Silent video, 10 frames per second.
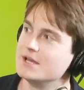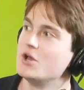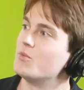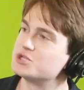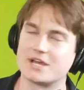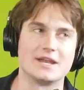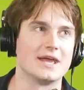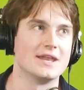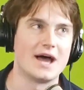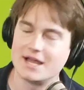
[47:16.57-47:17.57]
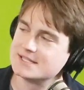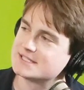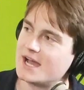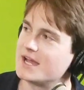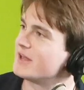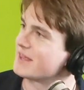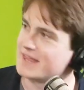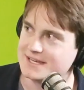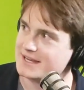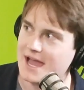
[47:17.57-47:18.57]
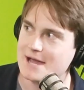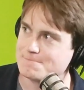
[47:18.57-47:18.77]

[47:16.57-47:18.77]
Which like in hindsight, like that didn't happen.